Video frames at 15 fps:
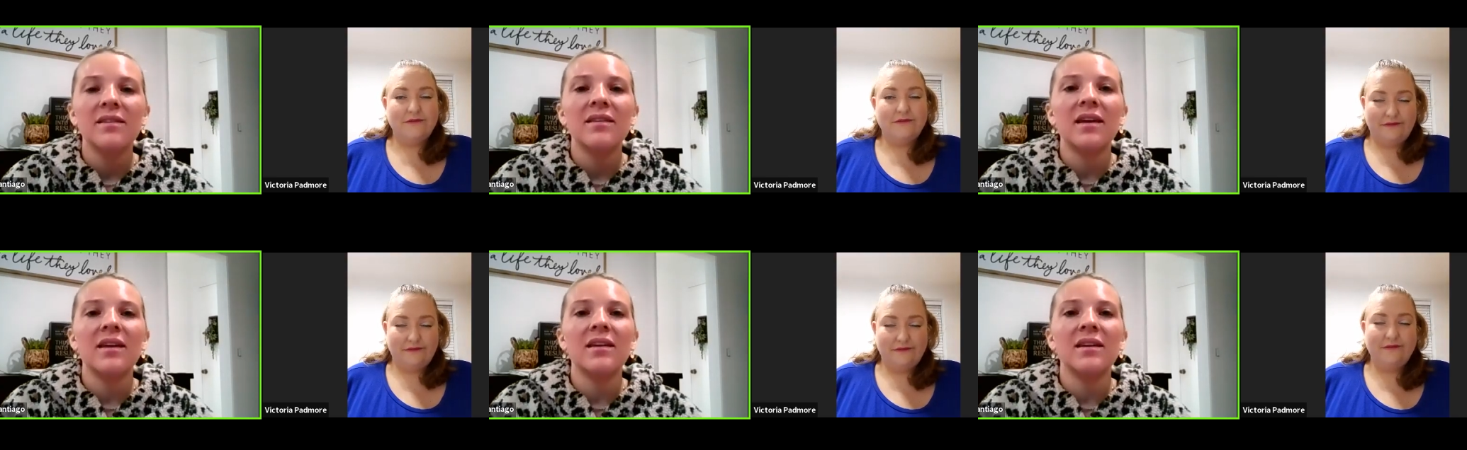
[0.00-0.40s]

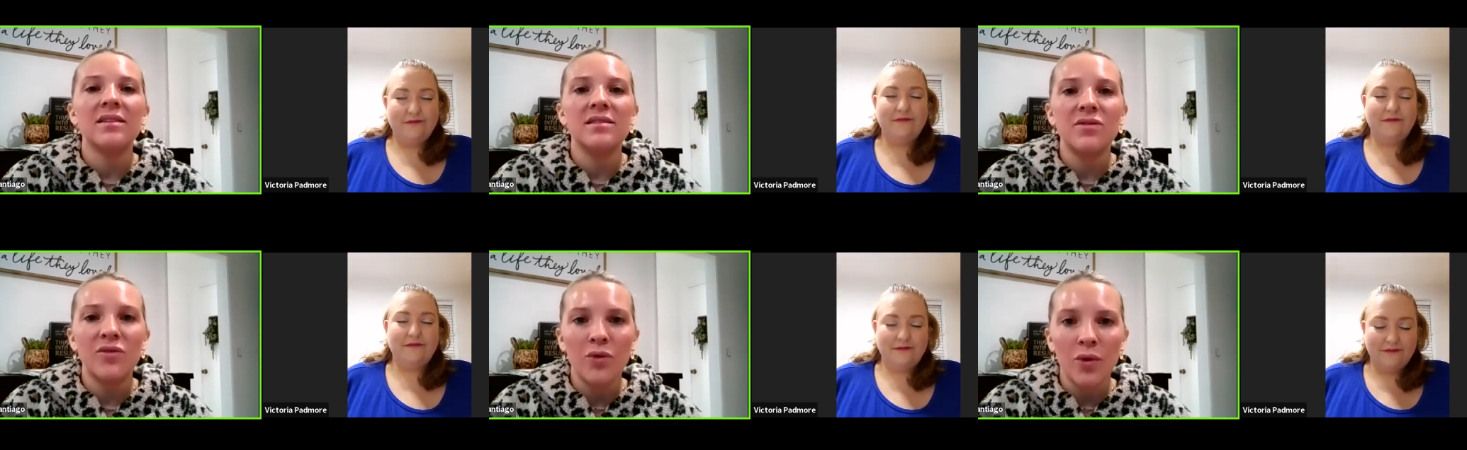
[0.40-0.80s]
Speaker 1: that
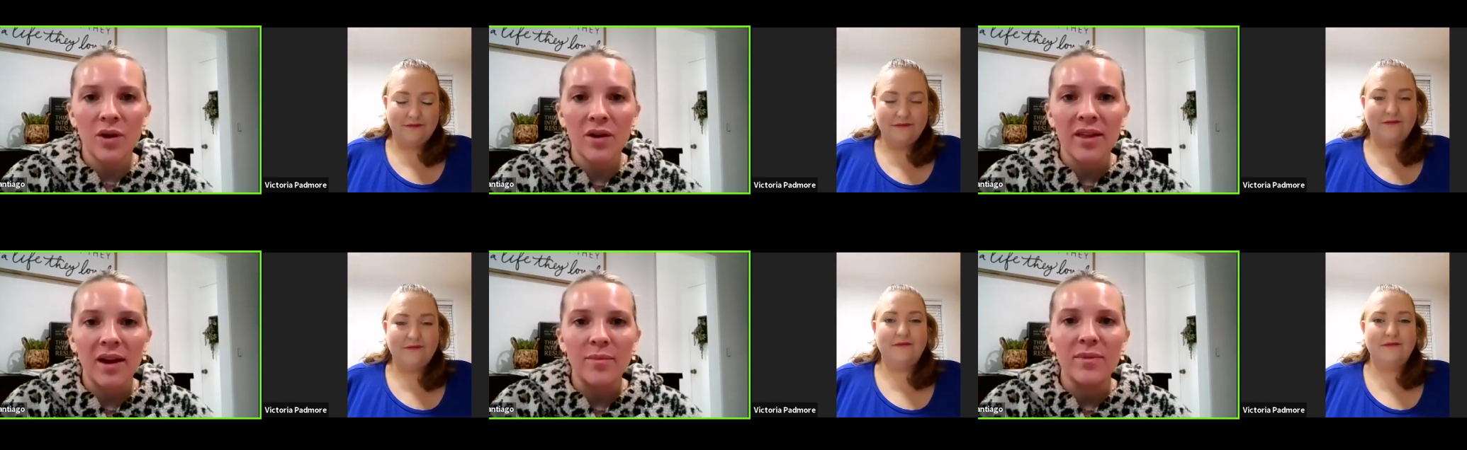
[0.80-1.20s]
it's
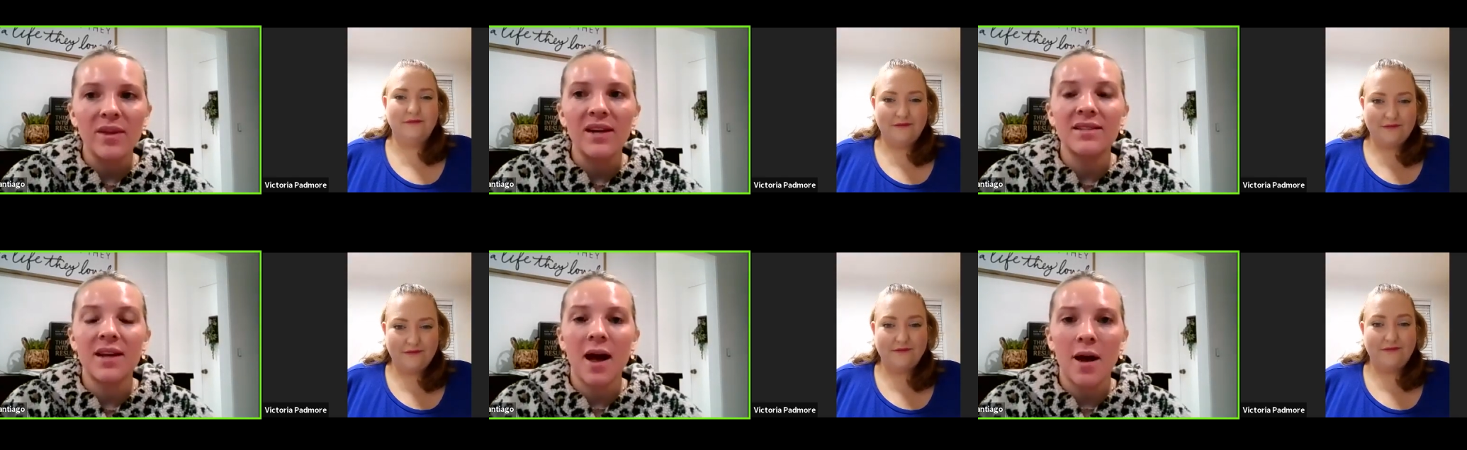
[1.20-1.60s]
for them,
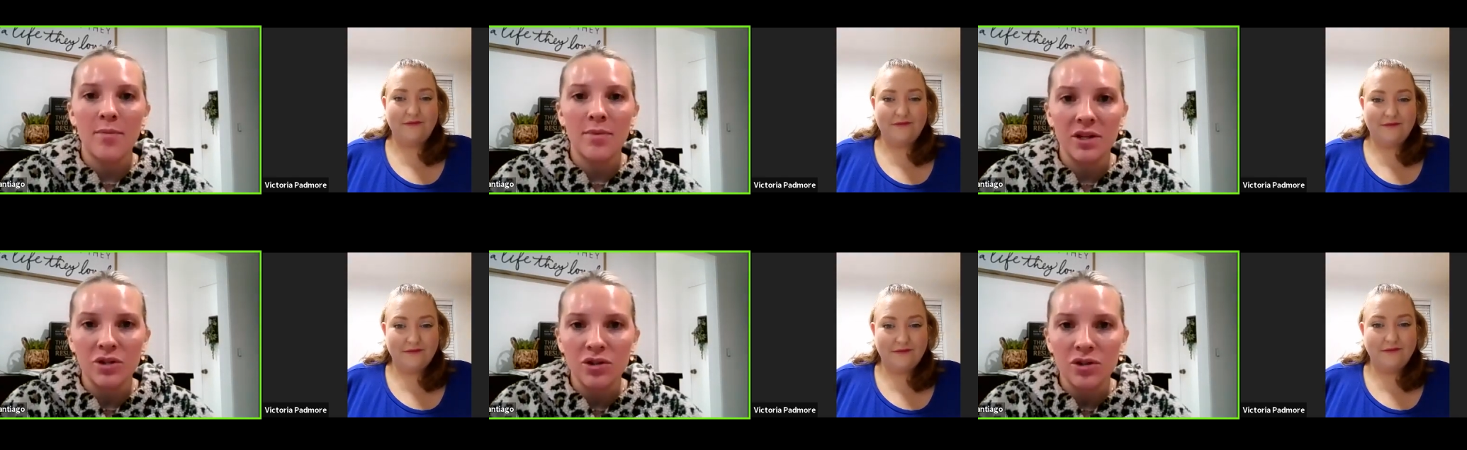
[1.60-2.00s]
that it's
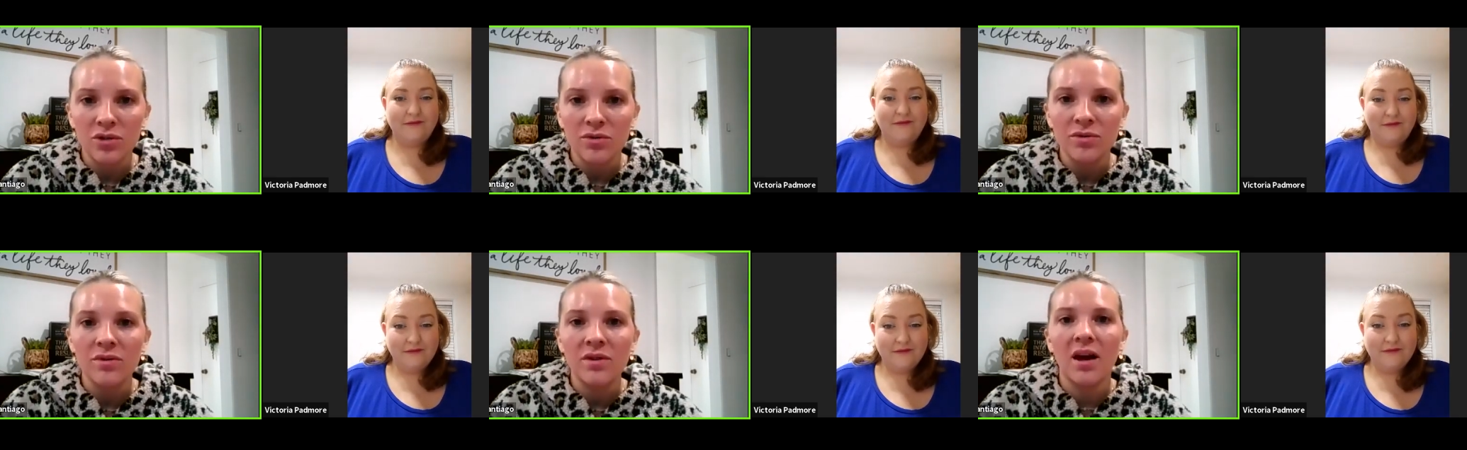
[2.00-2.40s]
happening
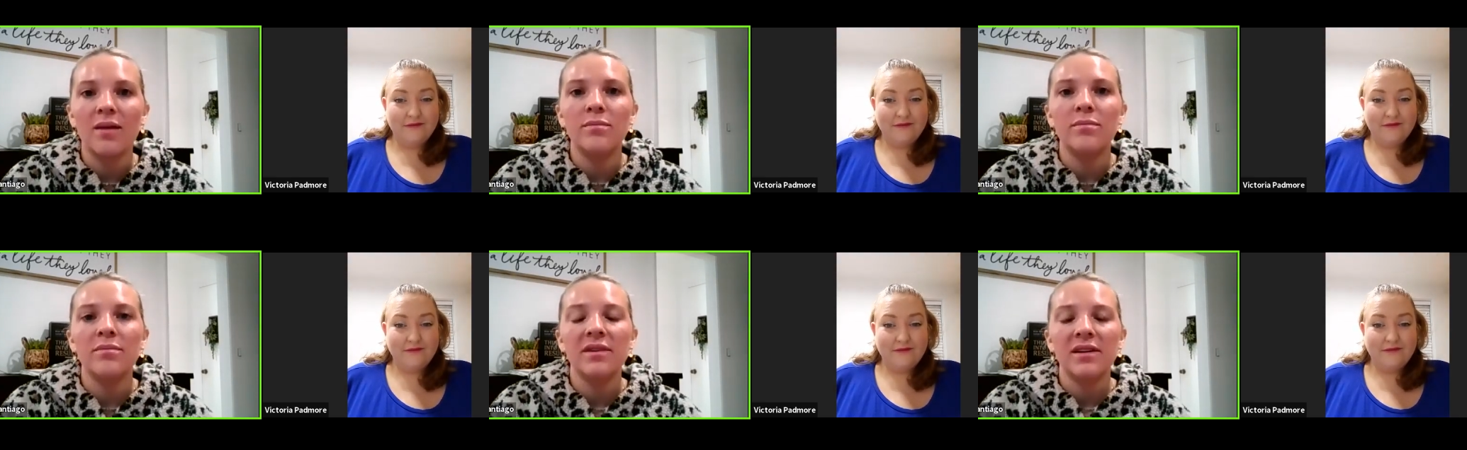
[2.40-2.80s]
to
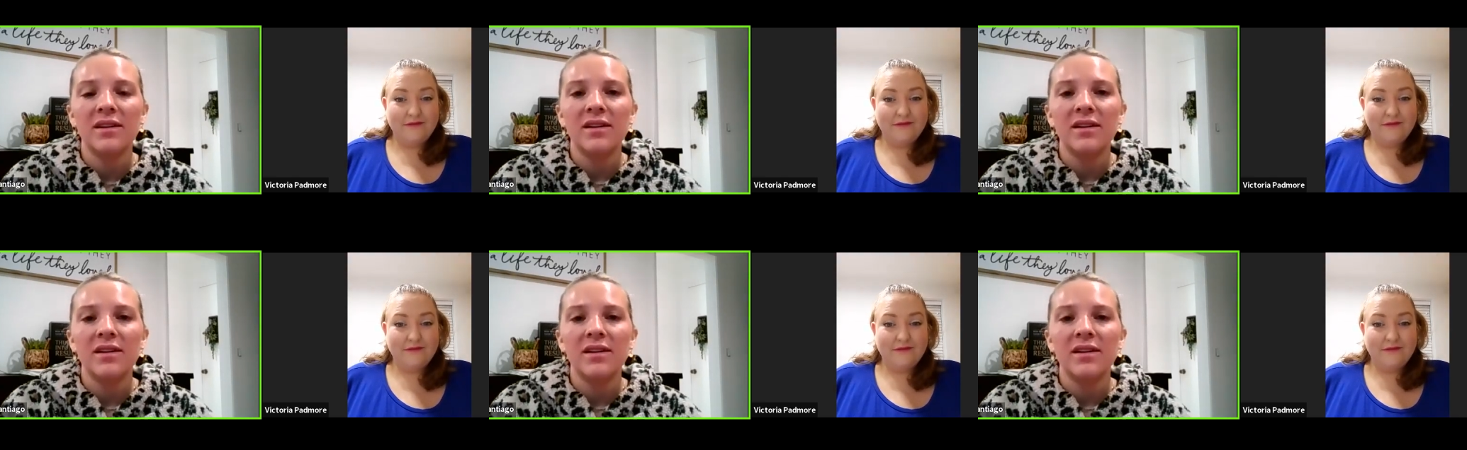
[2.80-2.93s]
them,